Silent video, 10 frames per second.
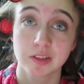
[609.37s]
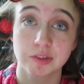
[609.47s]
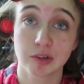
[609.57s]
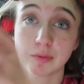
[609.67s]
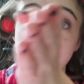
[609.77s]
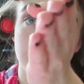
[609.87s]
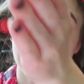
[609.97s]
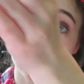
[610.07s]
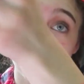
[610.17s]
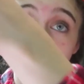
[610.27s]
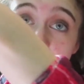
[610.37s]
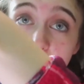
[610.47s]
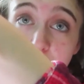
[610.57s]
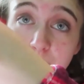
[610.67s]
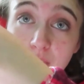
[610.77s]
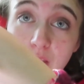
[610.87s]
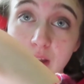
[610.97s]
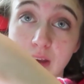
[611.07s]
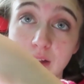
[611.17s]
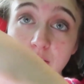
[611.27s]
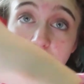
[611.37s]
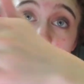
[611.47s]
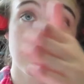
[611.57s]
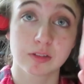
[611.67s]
so I went around the corner, and